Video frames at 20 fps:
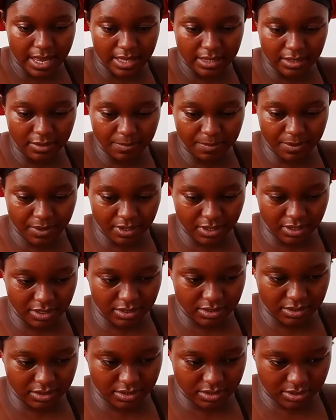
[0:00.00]
other
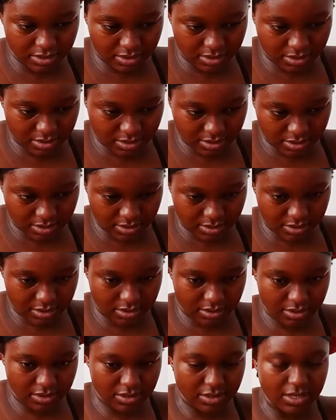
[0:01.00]
piece,
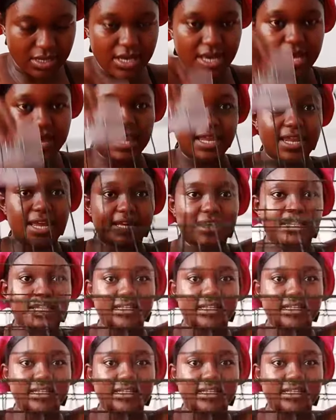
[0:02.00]
like